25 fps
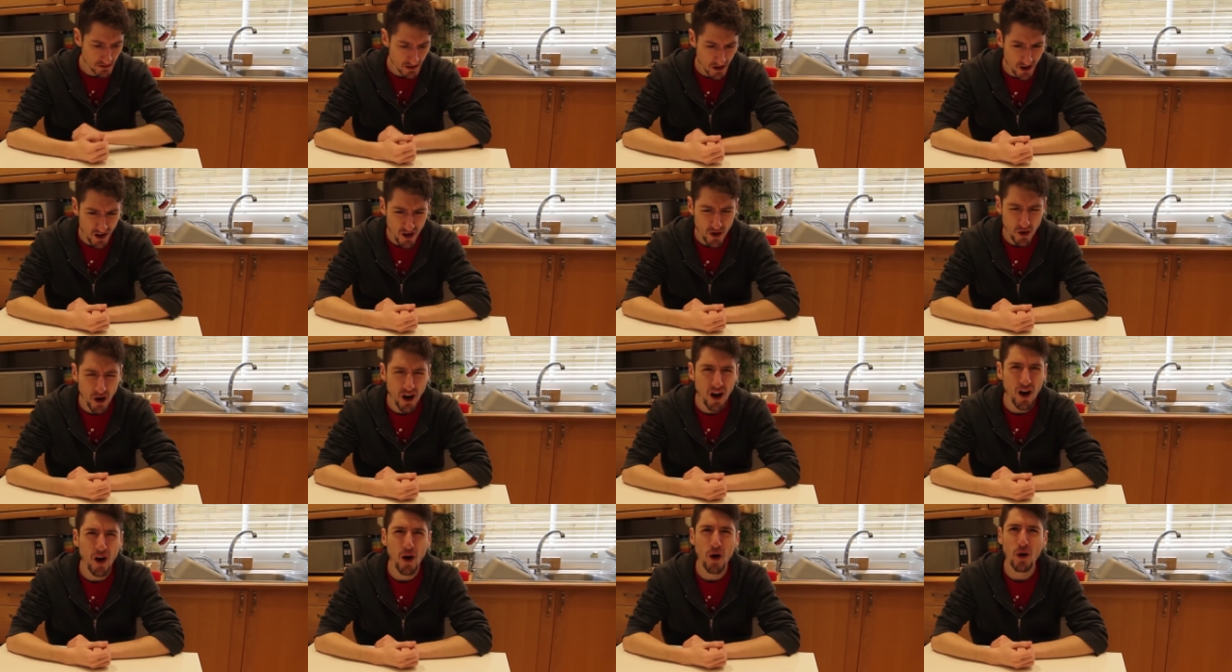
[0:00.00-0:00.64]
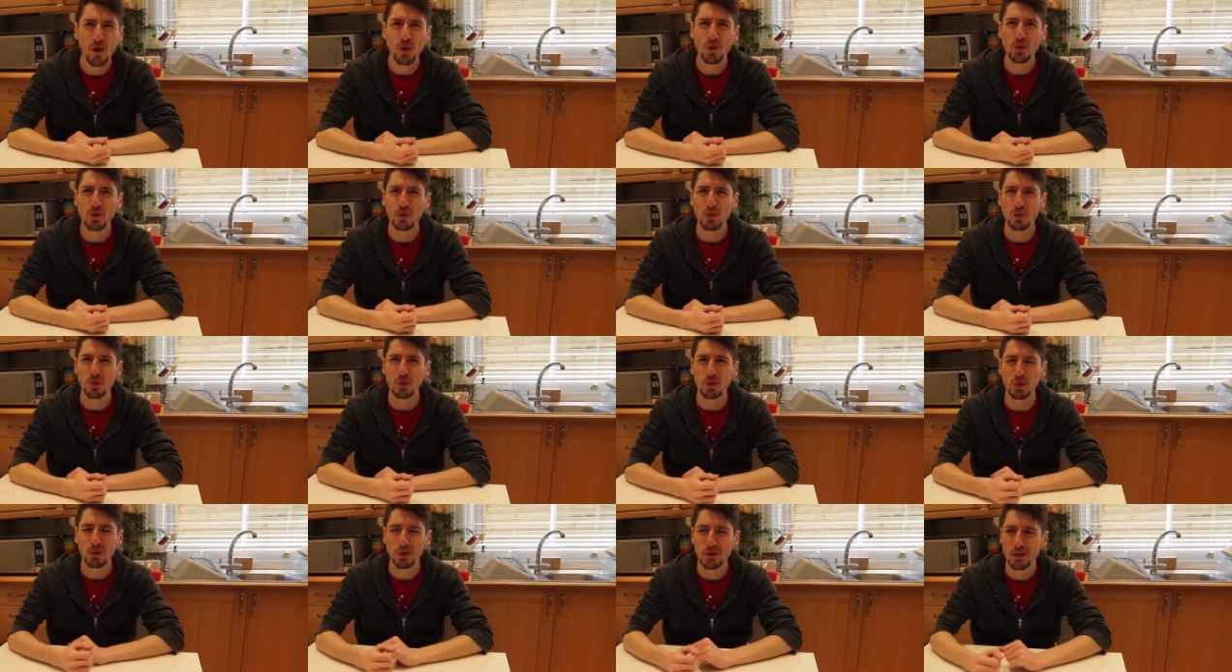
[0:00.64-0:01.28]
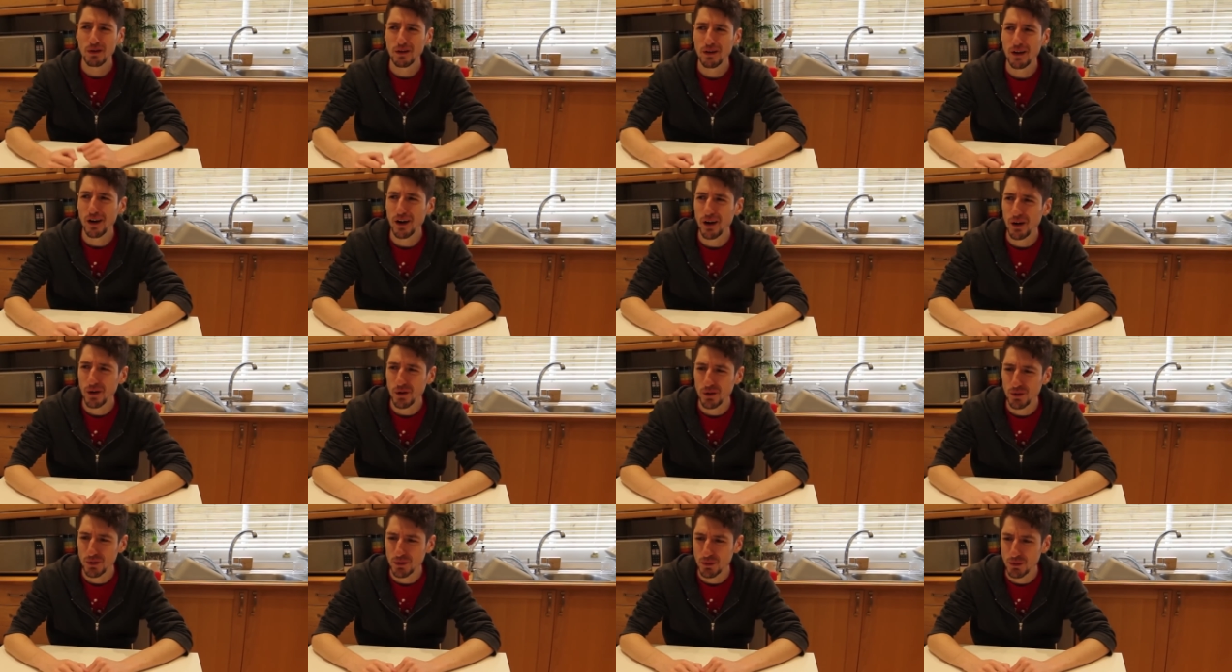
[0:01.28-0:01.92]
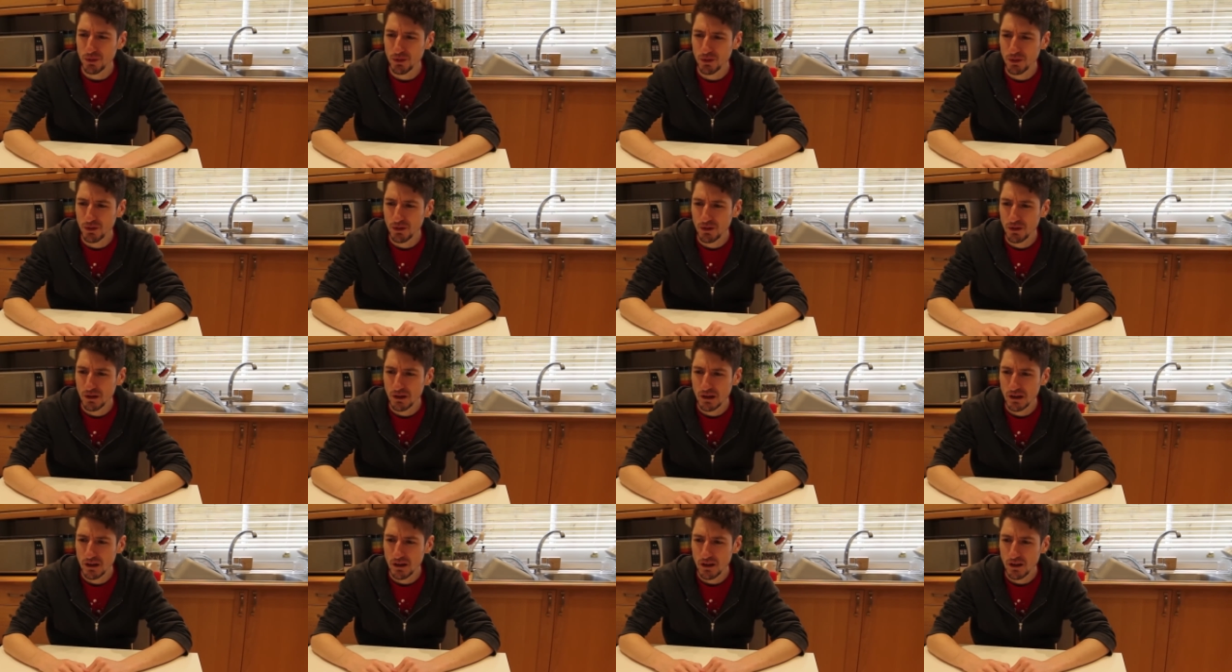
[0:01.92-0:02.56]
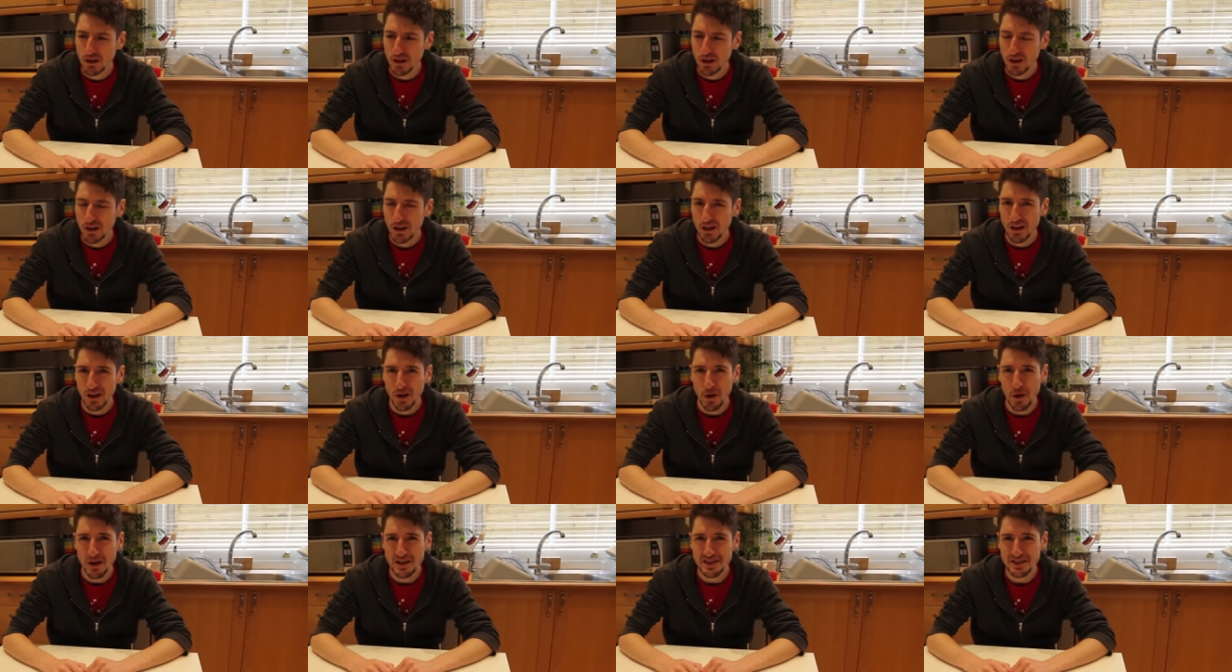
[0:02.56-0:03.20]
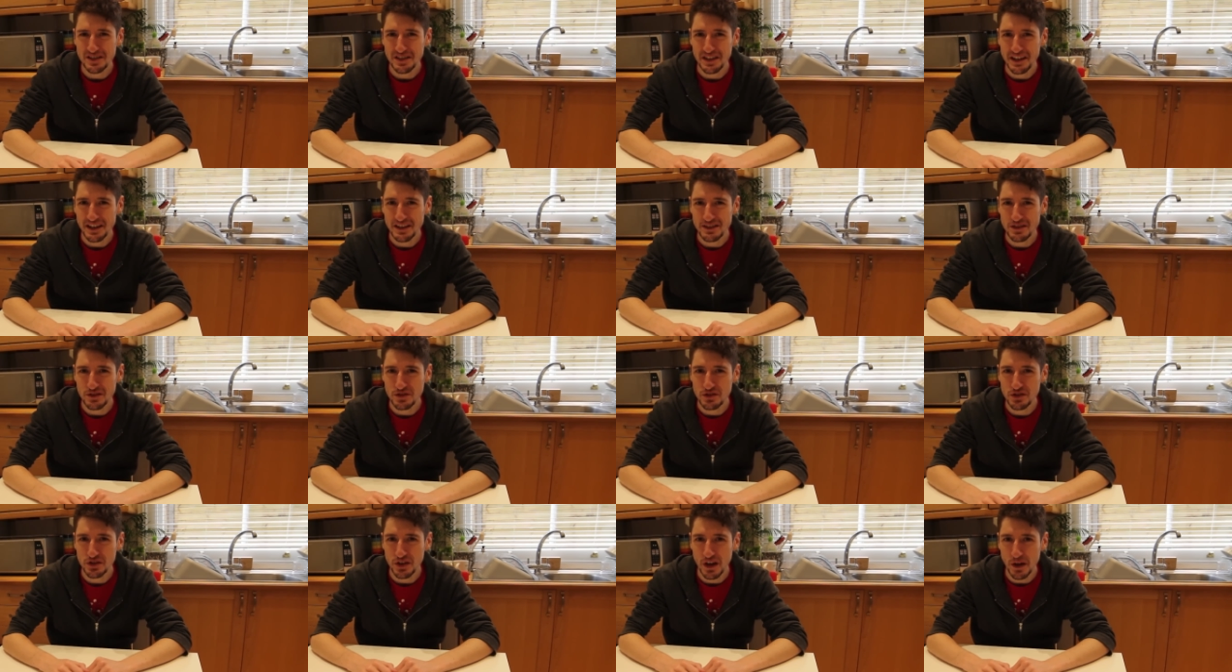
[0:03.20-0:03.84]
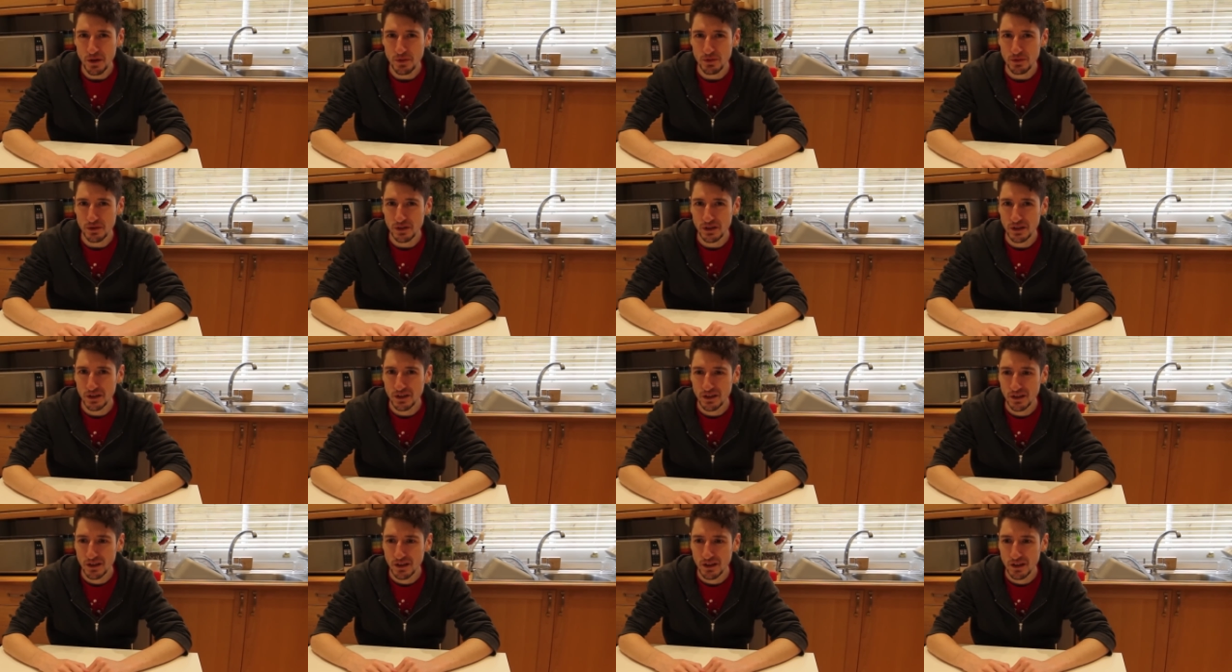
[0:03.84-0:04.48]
Oh, oh, oh. I see it's a joke.